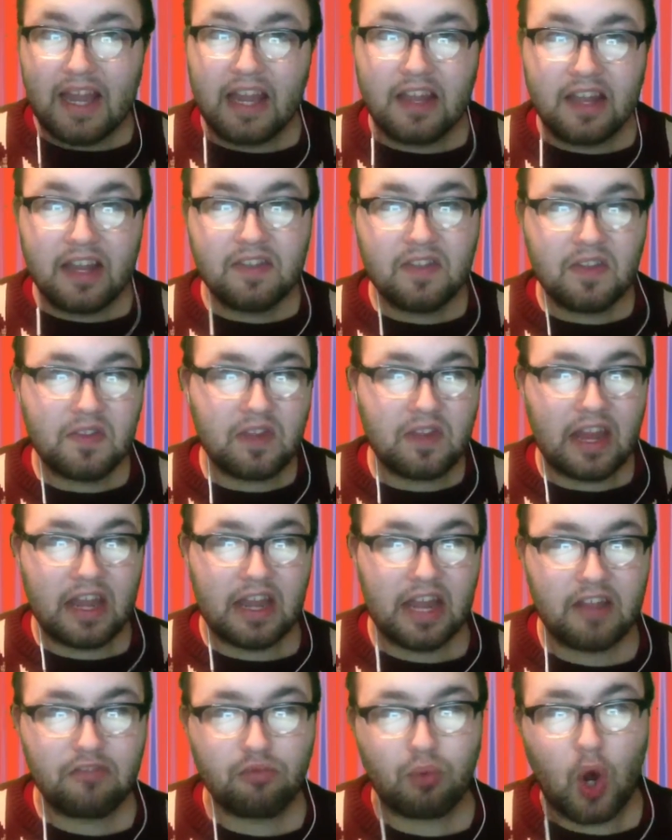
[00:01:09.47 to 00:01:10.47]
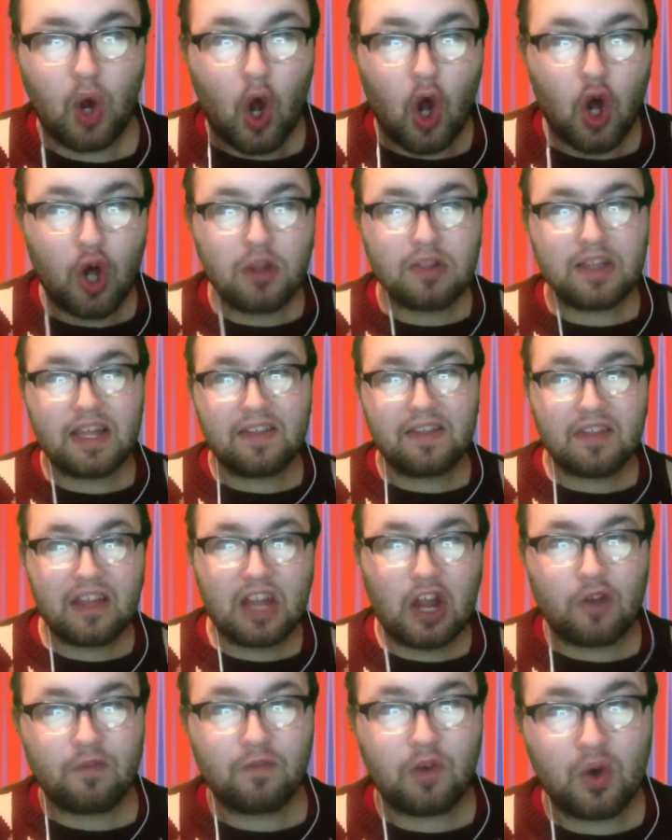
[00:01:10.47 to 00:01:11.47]
And in this day and age, we're all leasing
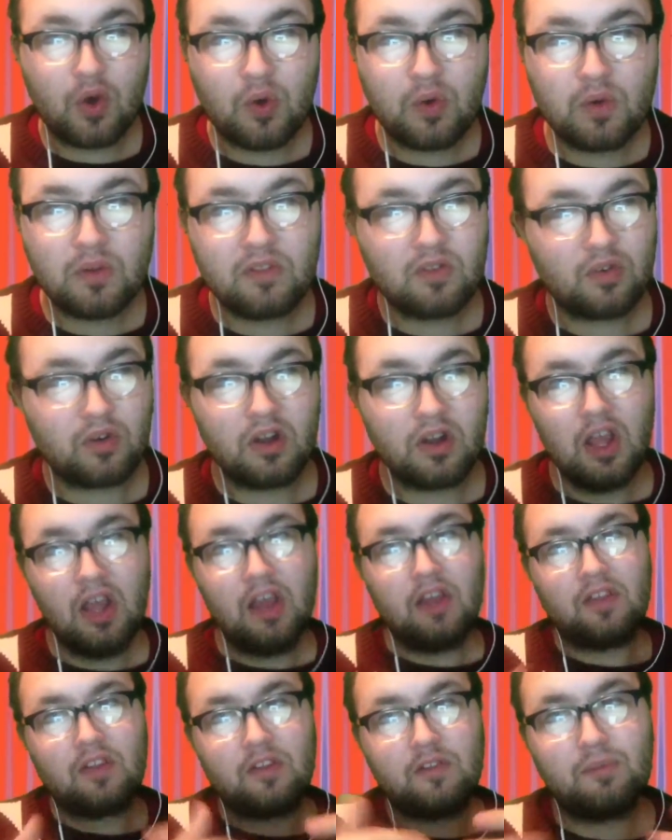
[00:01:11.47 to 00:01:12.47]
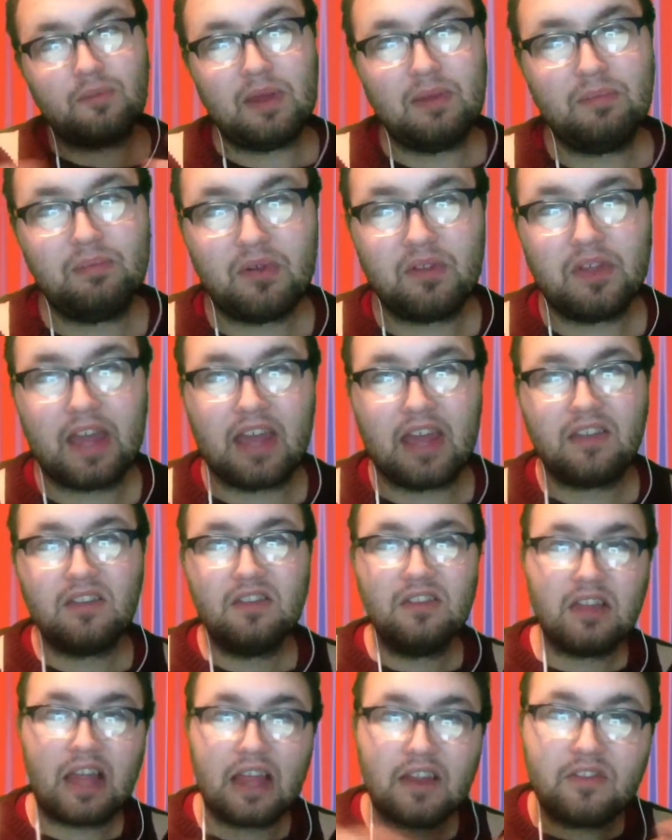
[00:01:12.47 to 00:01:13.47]
our phones, or there's people that
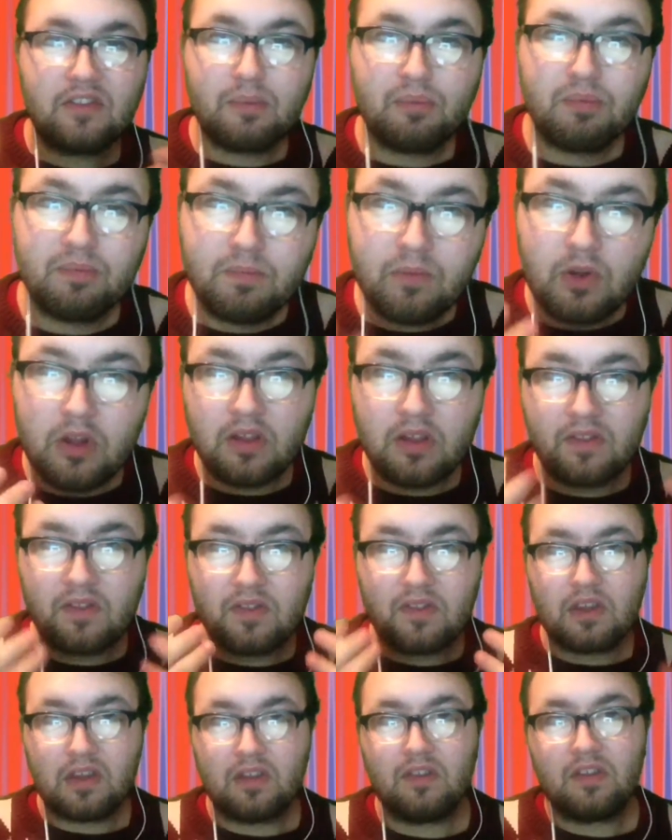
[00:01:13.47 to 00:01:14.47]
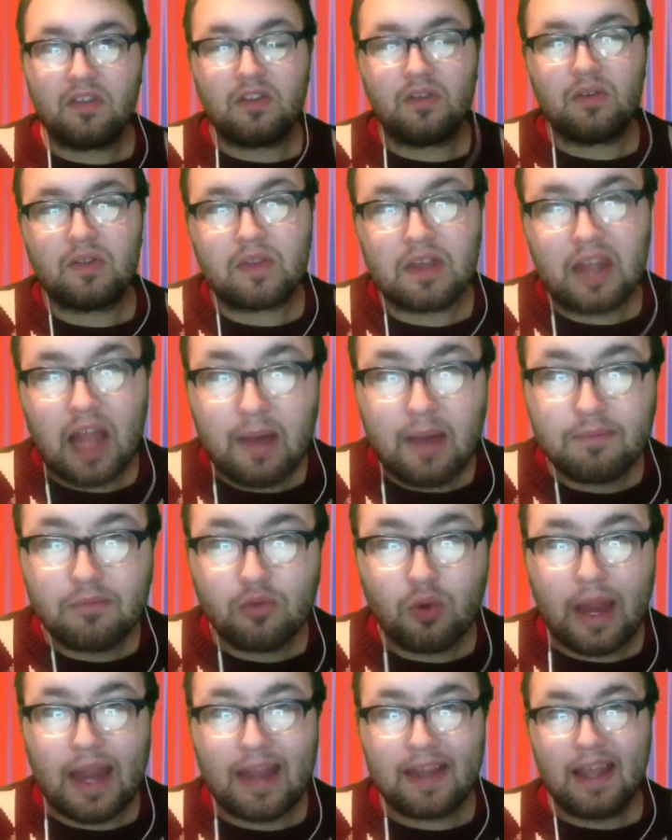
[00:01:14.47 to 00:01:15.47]
like to continuously
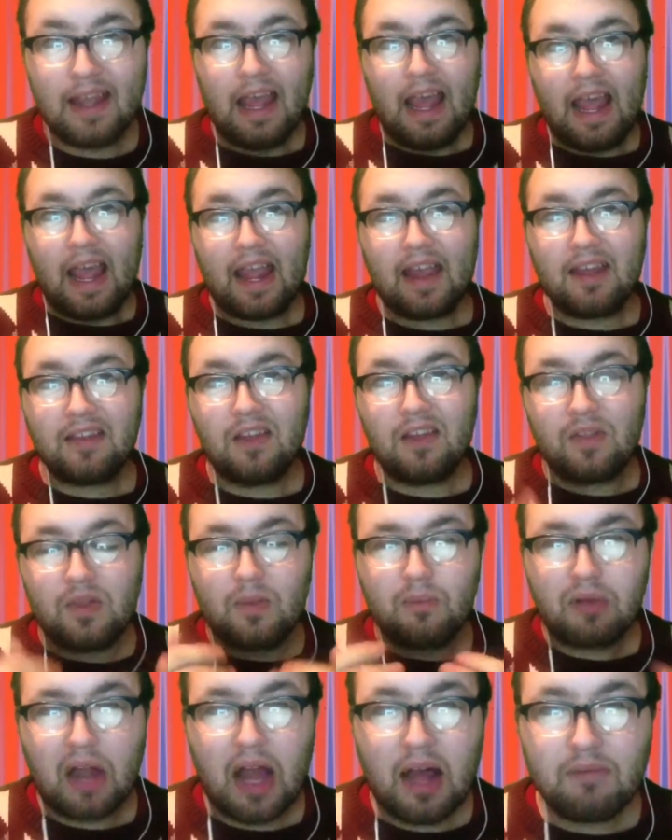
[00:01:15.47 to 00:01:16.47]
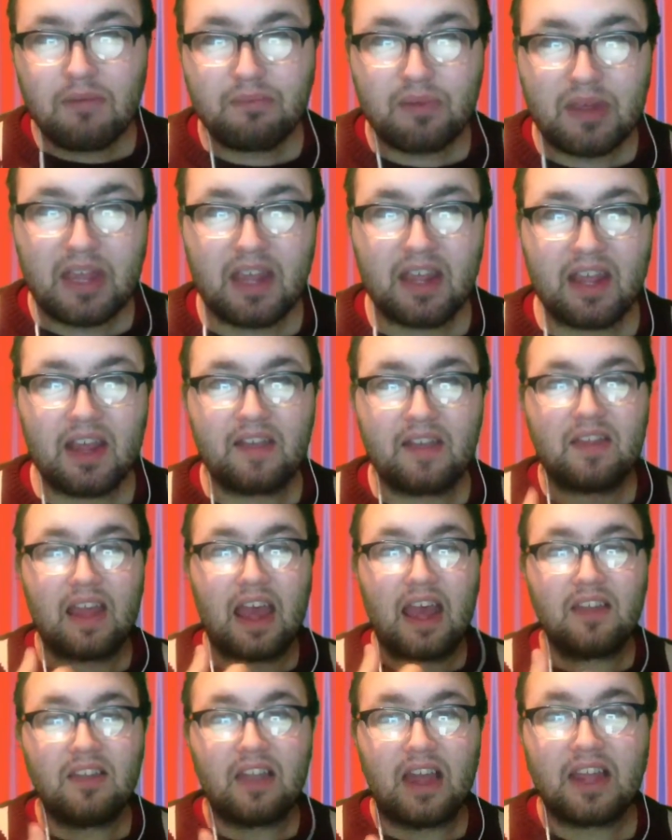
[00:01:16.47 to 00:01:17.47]
upgrade. And the problem being is
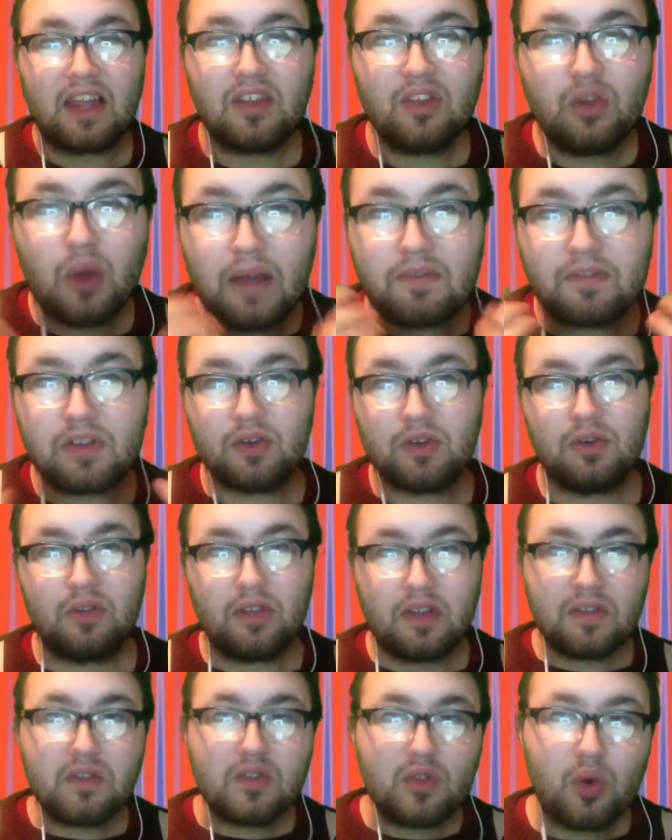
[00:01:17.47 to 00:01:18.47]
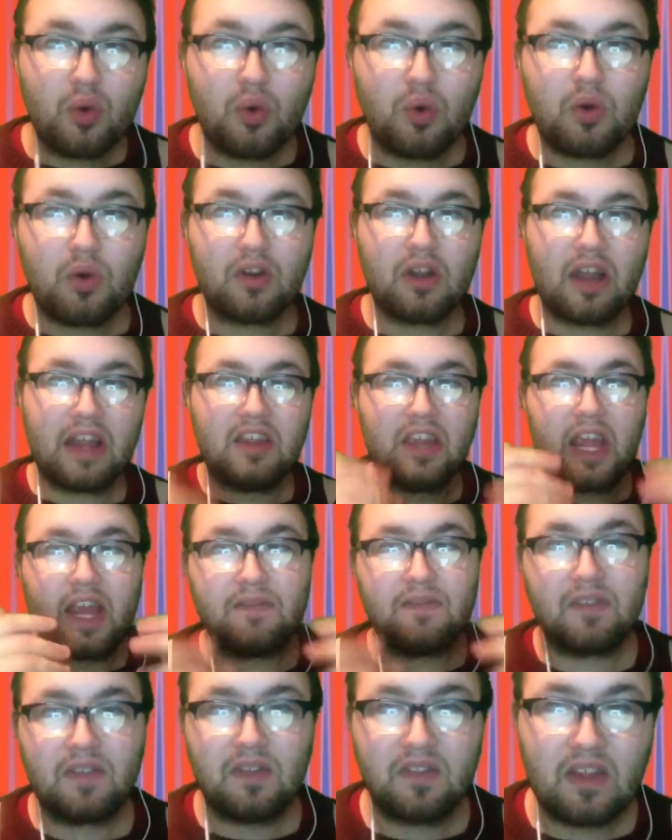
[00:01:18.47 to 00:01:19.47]
that, like, you have to go to the store and you
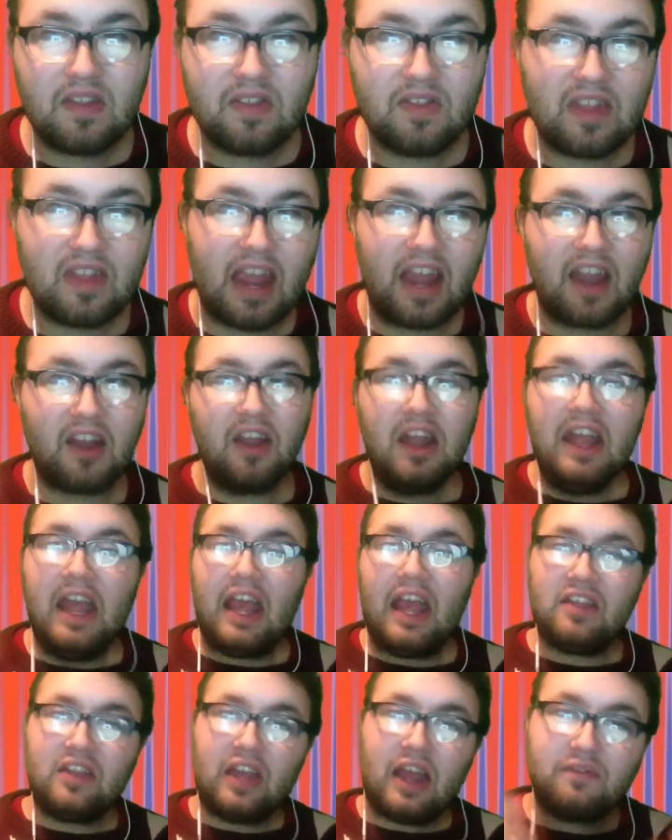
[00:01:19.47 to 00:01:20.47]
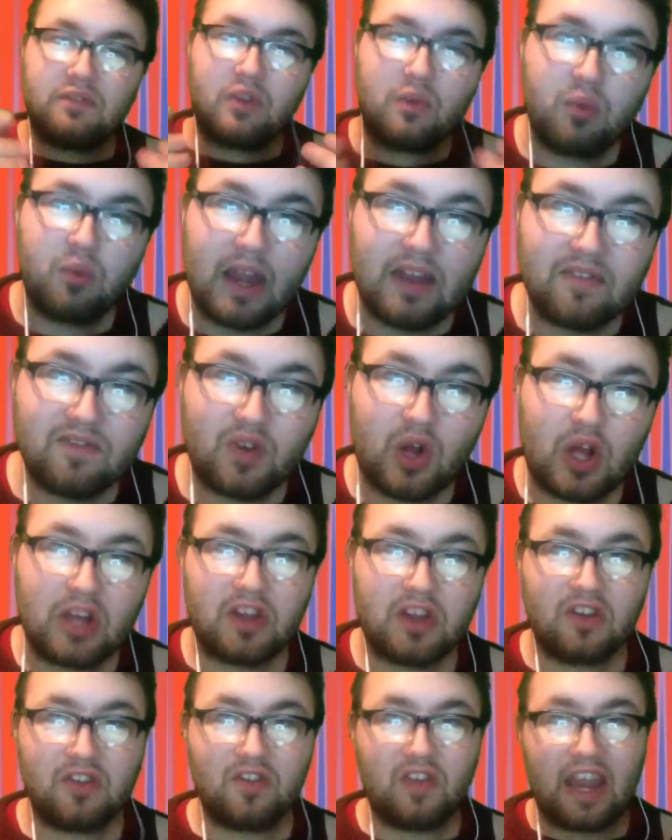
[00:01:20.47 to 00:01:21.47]
have to sit there and you have to wait for all
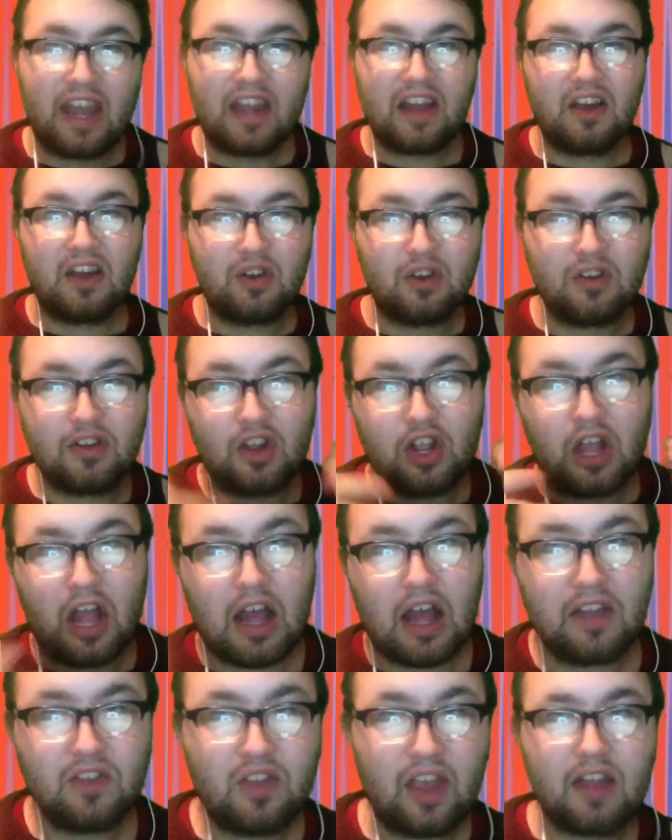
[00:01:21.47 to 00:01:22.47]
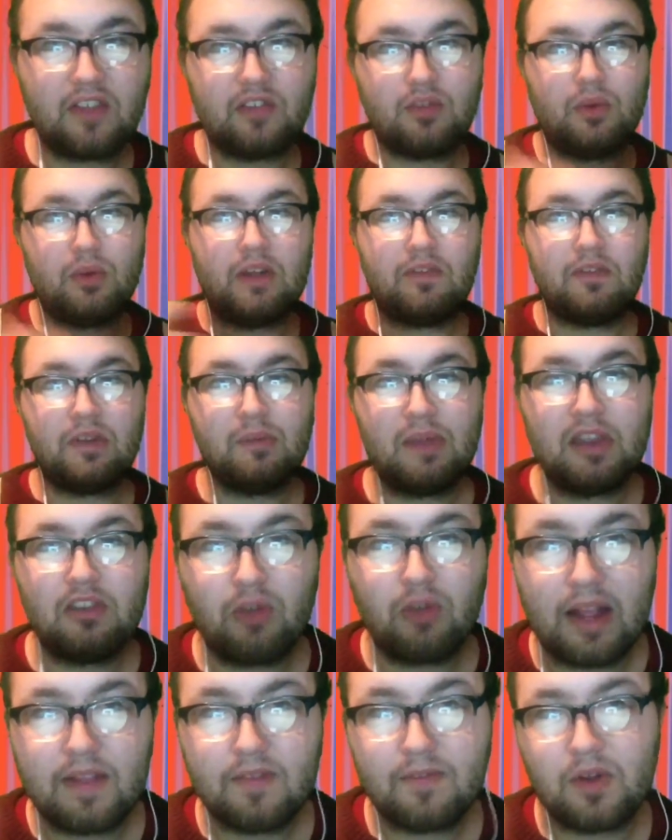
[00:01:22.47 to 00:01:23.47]
your data or your contacts or whatever to be
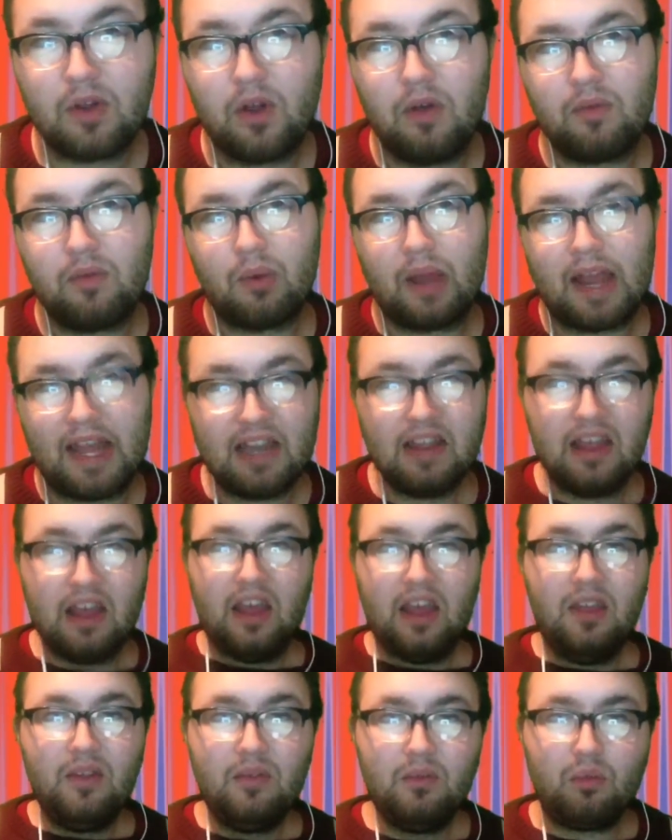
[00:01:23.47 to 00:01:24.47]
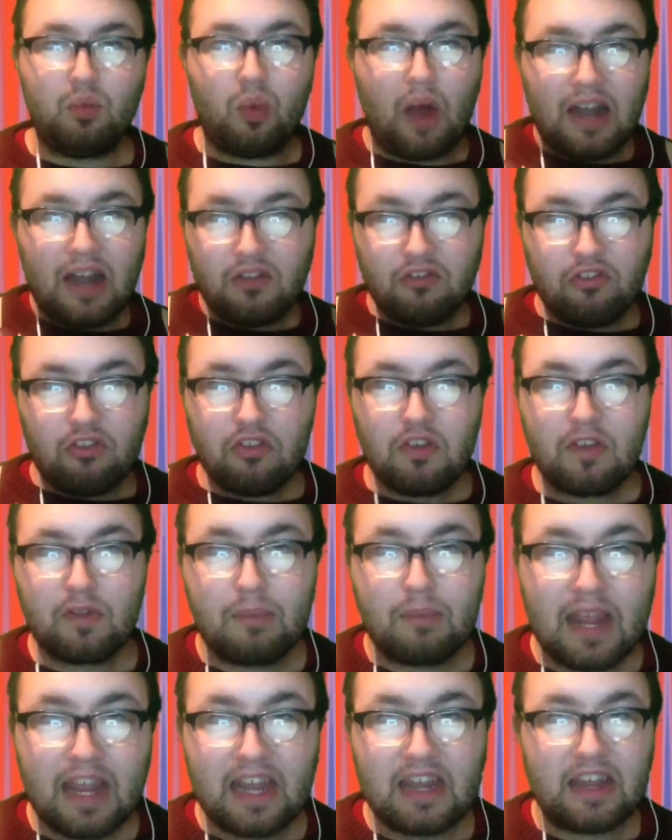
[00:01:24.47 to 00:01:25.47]
transferred over, right? Why don't you just
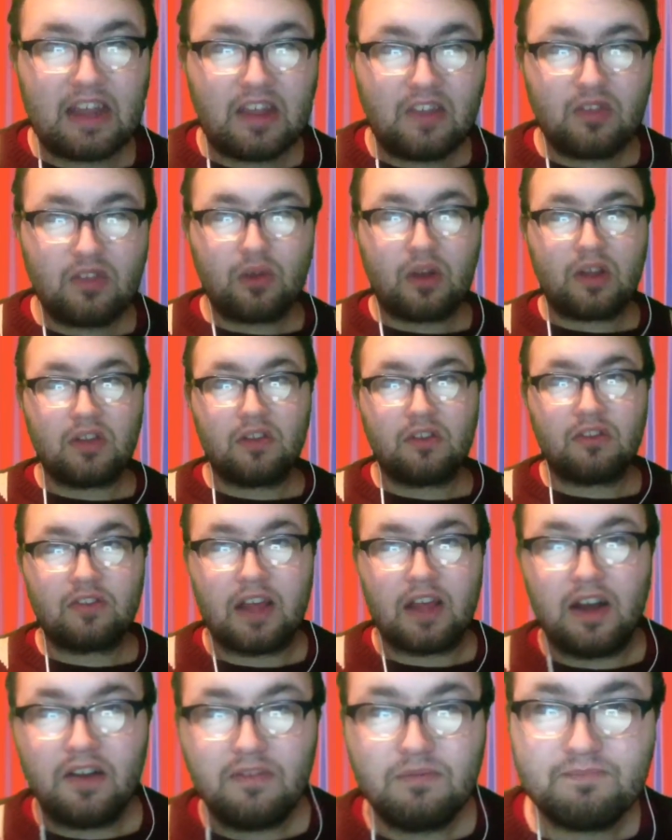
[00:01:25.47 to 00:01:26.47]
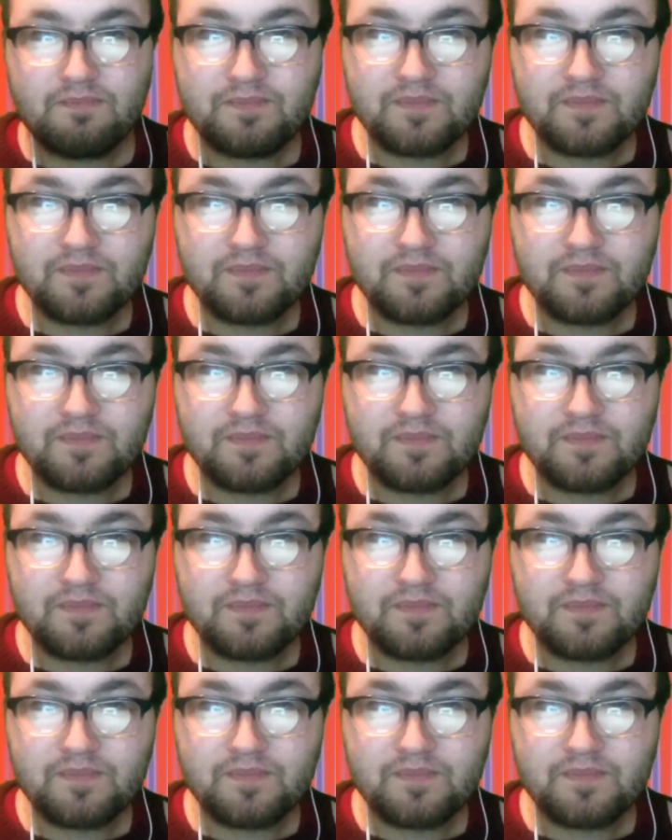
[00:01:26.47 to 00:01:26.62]
make it easier on yourself?